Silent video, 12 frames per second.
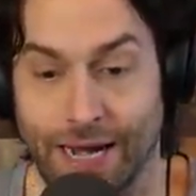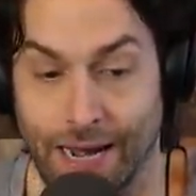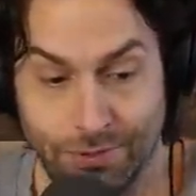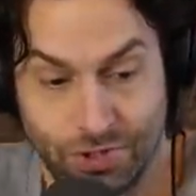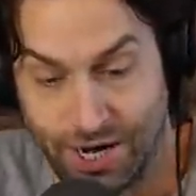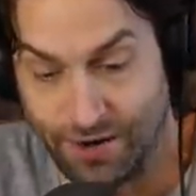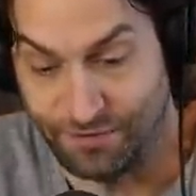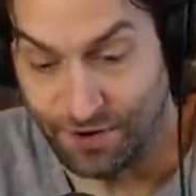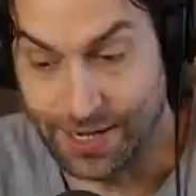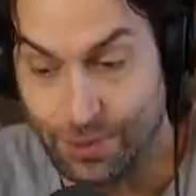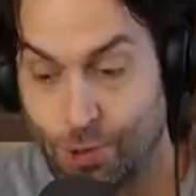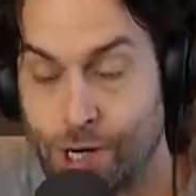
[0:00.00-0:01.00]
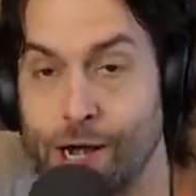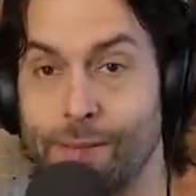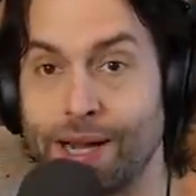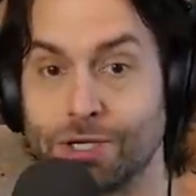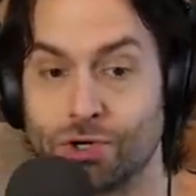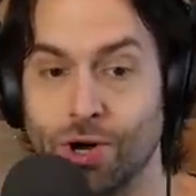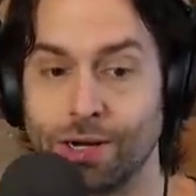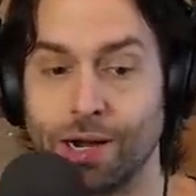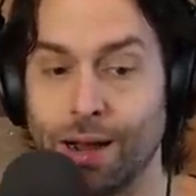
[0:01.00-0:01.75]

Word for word: I'm trying to fucking work on my trunk.